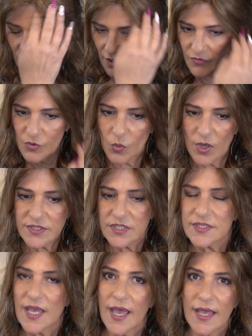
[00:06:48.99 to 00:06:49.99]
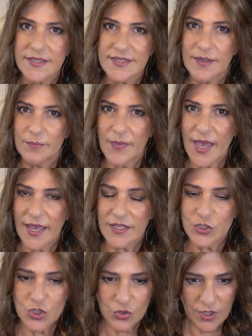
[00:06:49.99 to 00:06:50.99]
If you wanted to add some
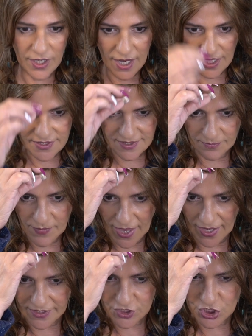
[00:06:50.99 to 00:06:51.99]
bangs, you could add some bangs.